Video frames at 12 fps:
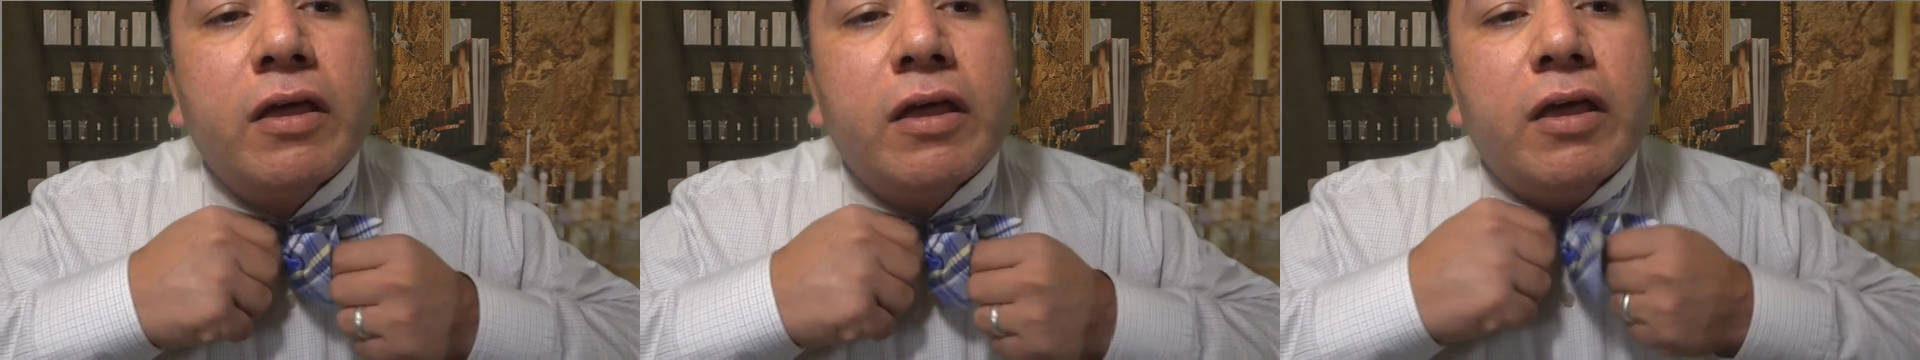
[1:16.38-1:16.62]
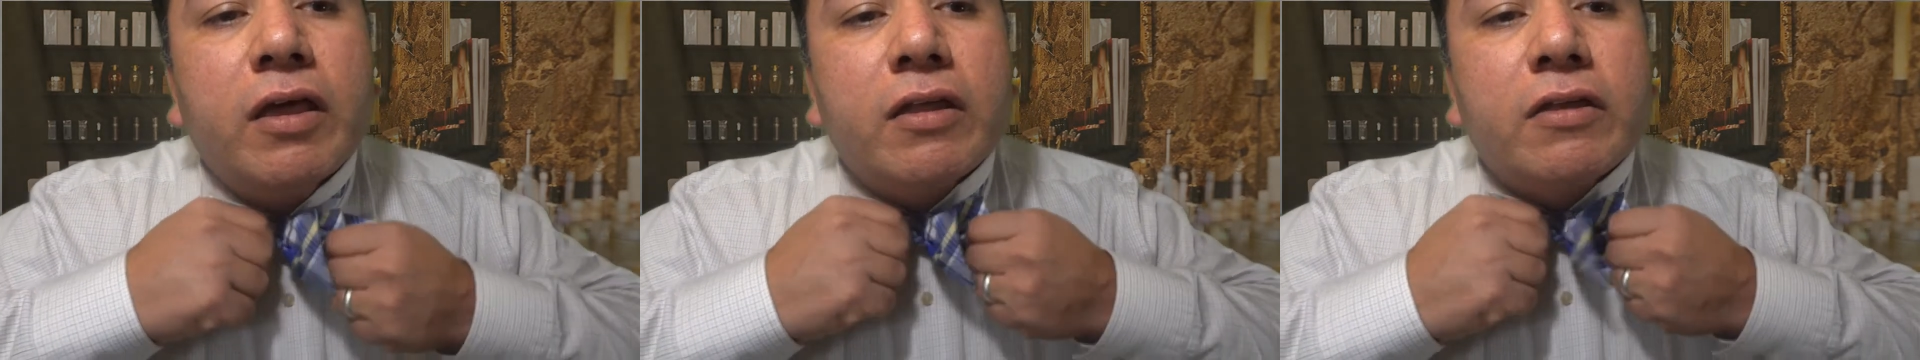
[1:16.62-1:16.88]

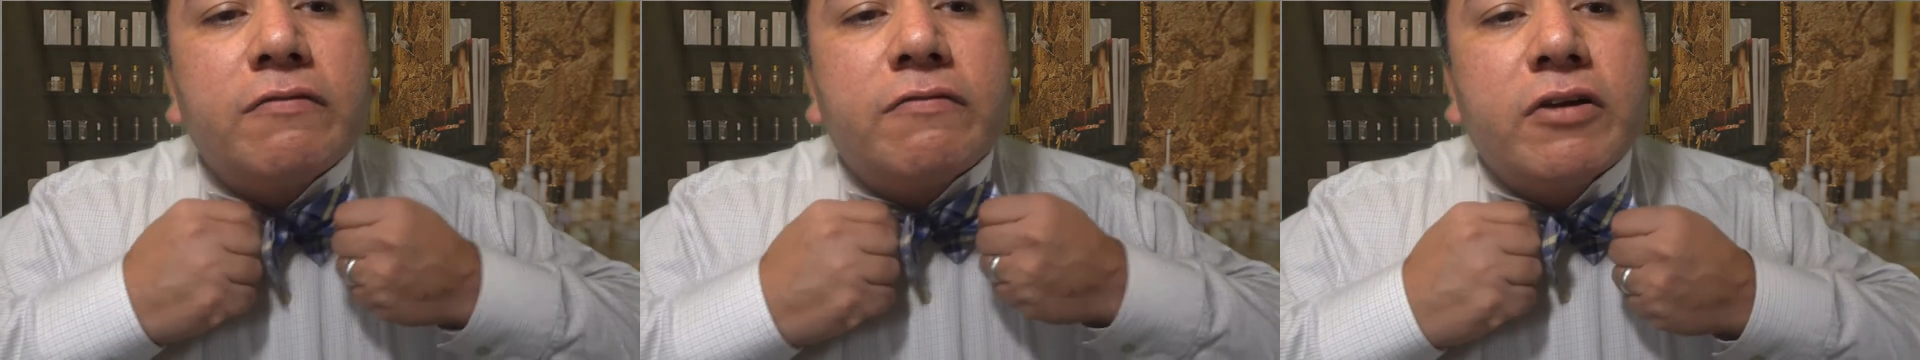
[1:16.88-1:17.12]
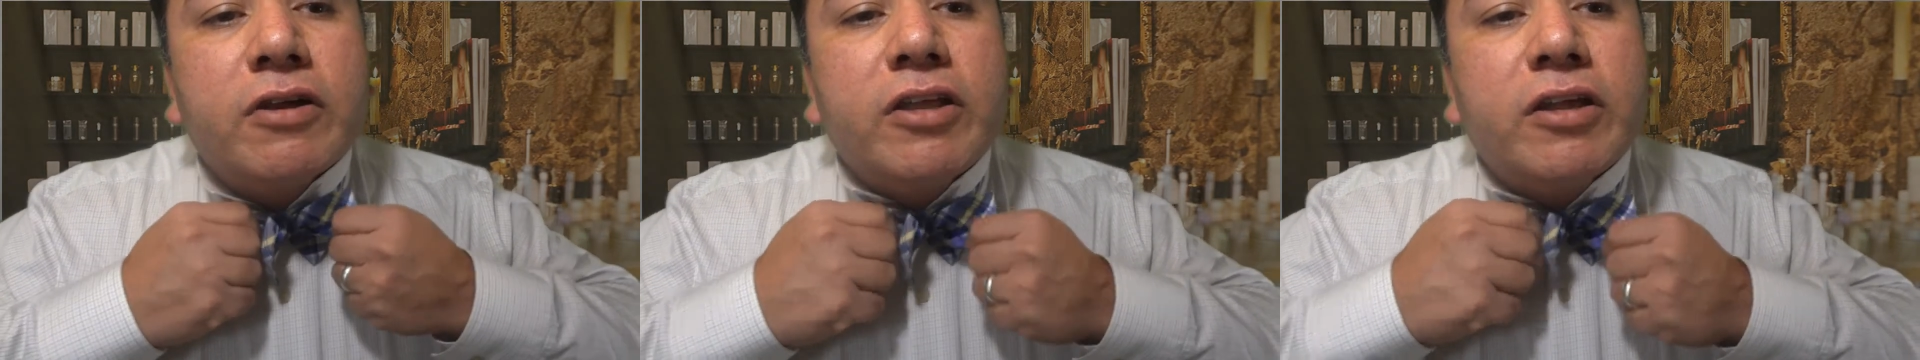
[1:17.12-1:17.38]
and
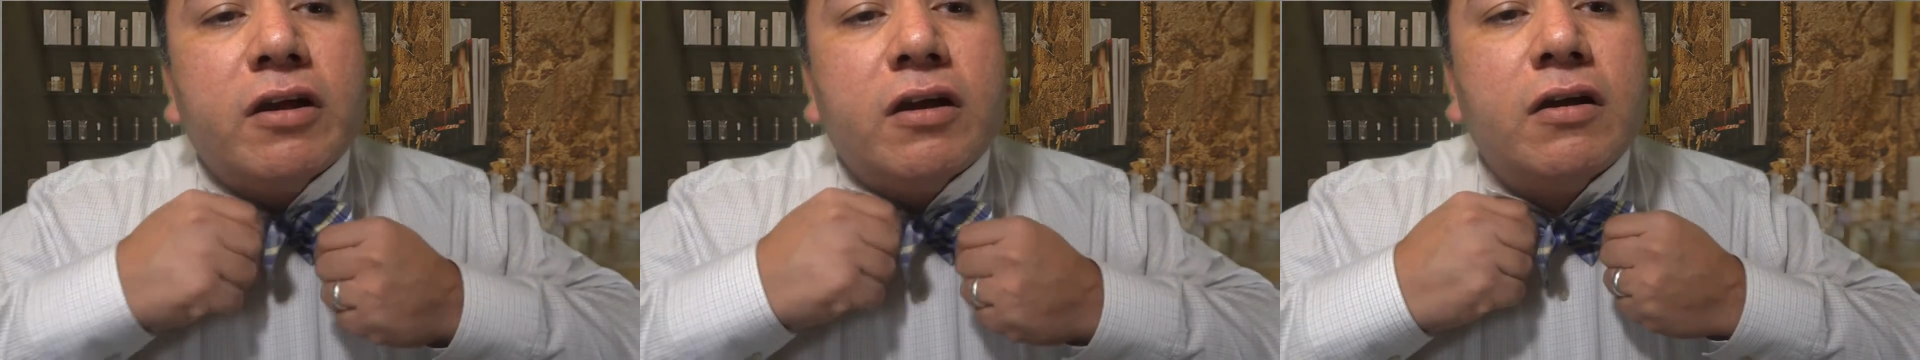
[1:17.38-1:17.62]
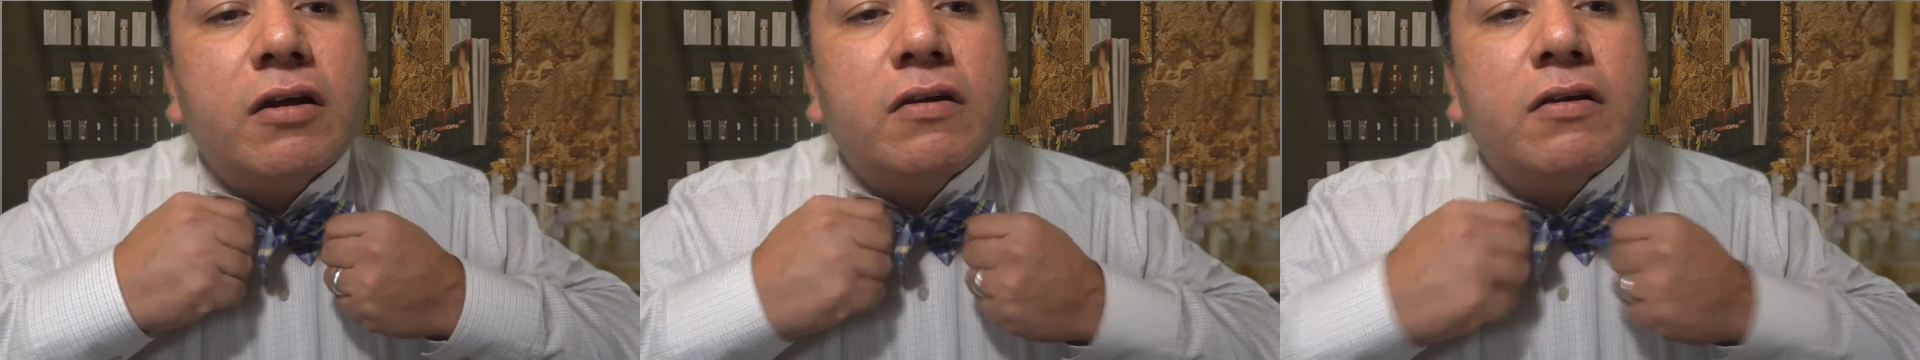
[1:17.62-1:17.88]
from
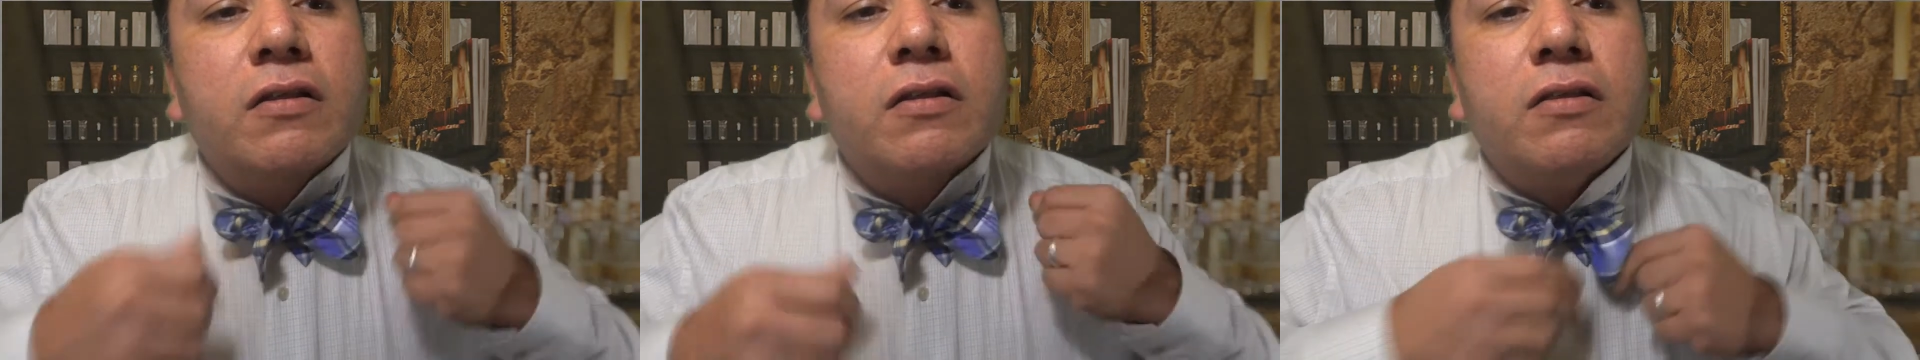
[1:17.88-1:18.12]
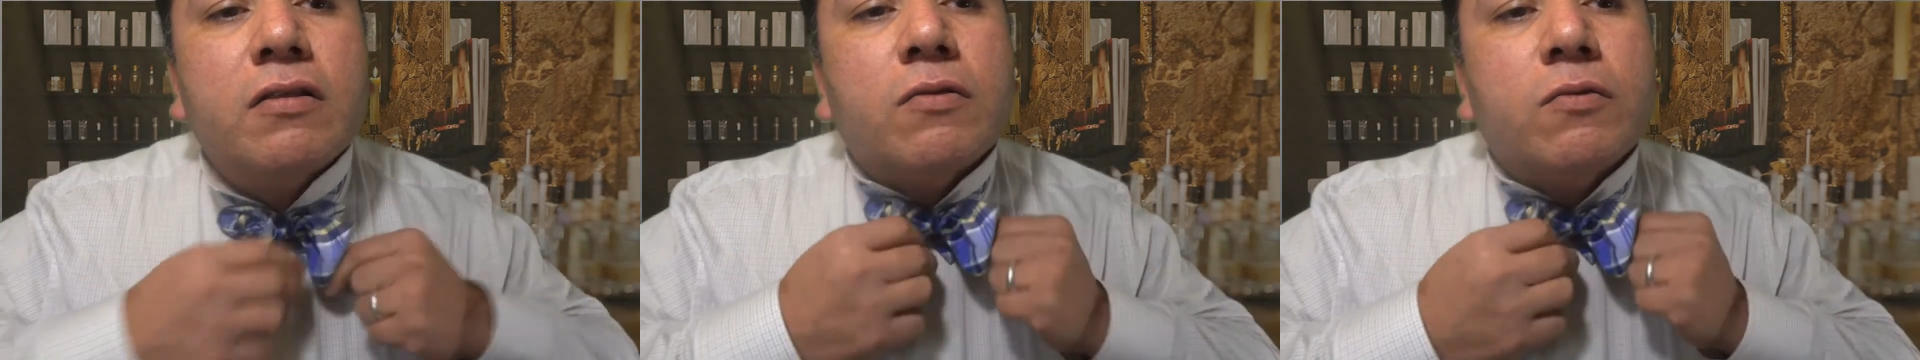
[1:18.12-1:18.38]
here
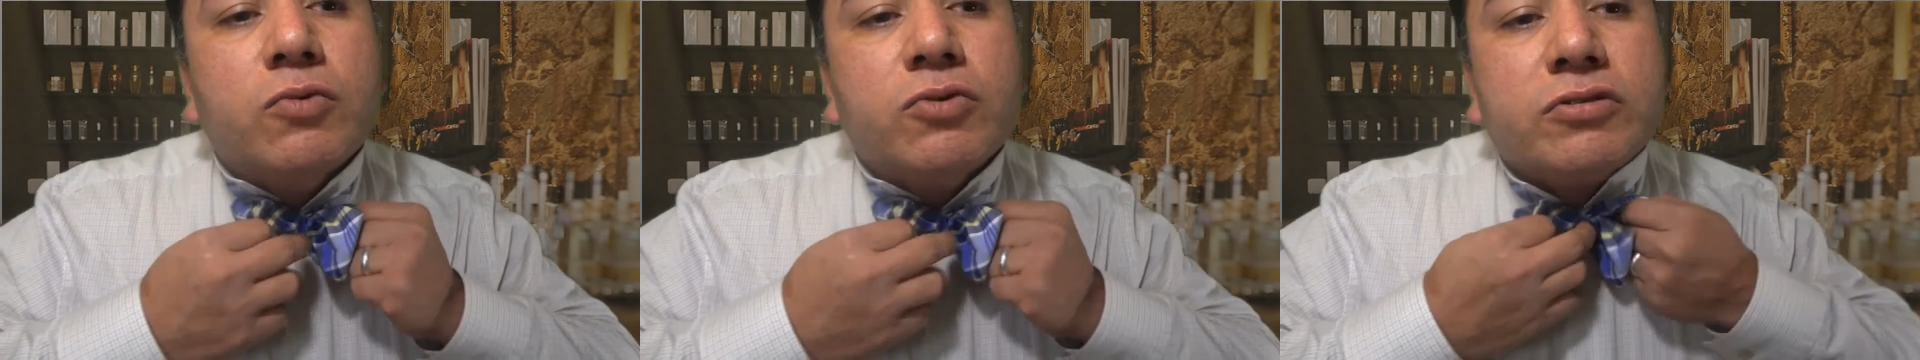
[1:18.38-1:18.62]
we